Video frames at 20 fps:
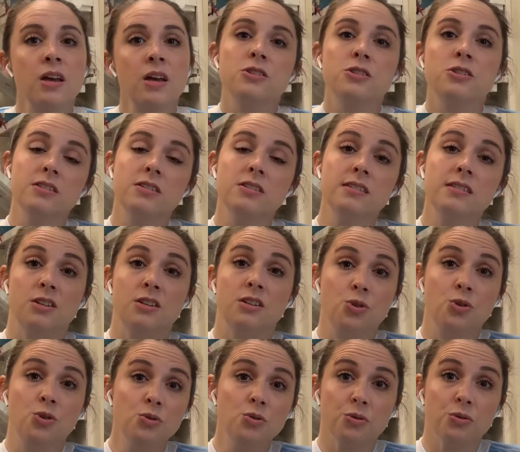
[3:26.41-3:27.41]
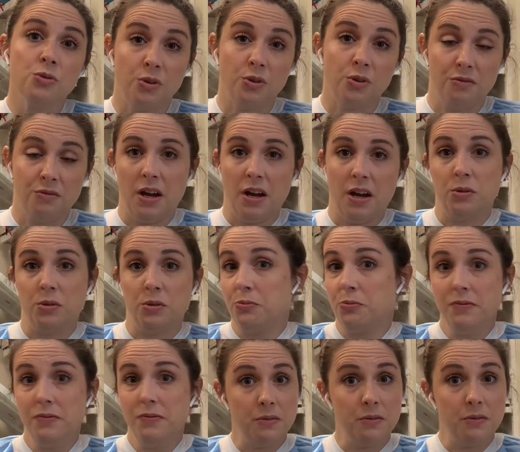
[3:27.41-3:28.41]
So this is a new coronavirus
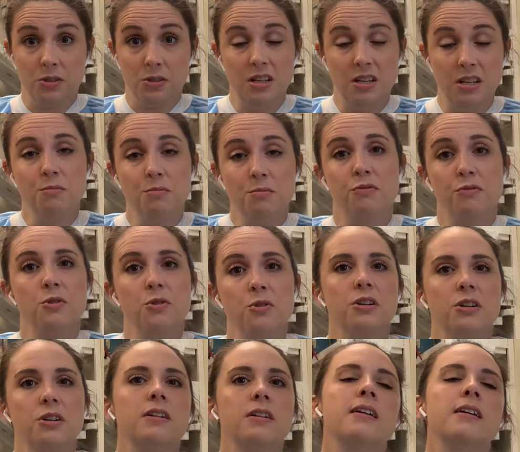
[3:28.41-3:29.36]
we've never seen before.